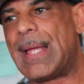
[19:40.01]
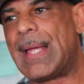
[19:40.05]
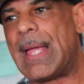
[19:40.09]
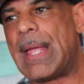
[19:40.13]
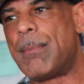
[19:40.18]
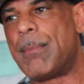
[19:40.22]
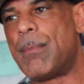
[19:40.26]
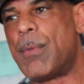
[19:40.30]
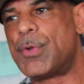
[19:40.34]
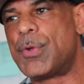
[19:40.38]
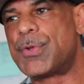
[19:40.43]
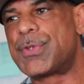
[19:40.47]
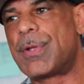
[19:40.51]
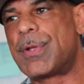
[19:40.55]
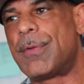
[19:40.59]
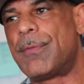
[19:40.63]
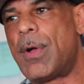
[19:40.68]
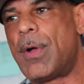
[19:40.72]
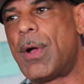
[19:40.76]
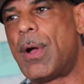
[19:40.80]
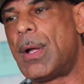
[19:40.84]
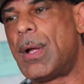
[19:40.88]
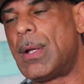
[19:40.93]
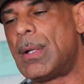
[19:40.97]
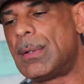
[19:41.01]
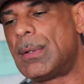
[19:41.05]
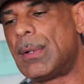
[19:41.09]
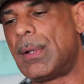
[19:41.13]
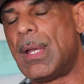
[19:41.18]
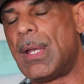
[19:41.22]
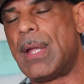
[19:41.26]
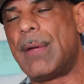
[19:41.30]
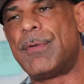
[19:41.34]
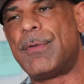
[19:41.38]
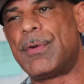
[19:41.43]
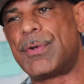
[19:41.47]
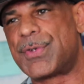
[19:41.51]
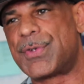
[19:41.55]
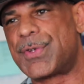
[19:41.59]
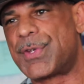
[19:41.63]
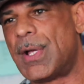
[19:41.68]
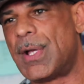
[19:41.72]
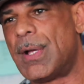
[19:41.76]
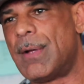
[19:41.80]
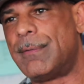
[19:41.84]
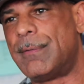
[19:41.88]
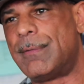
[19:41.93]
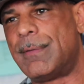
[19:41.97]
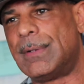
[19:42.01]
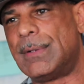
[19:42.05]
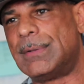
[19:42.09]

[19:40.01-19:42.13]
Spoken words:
and most of all, love yourself.